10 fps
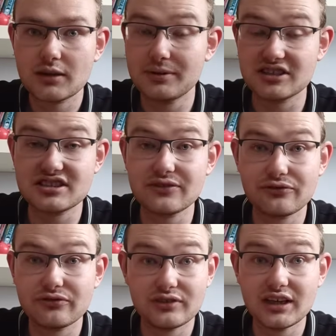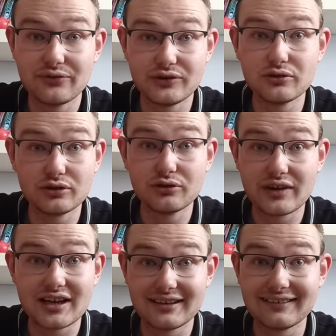Because if you do
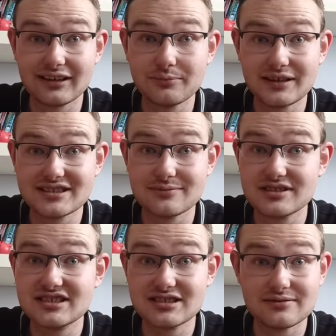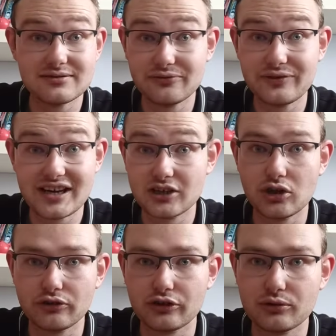that, there's going to be some severe
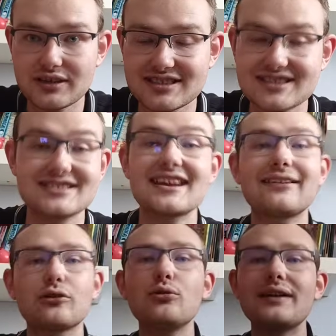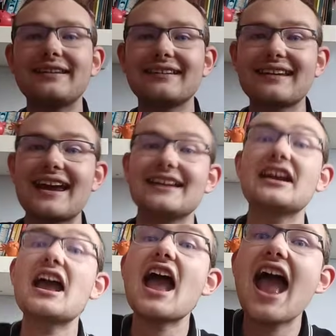consequences. There's always a saying,
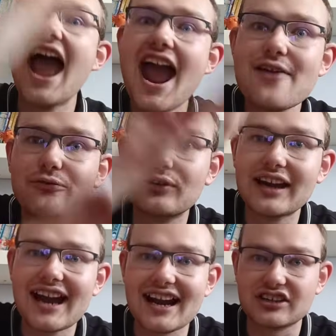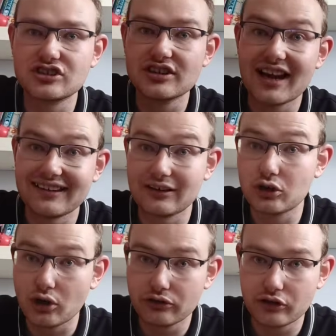every action has a
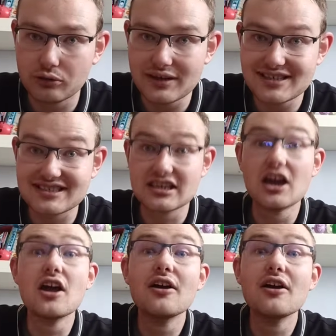consequence.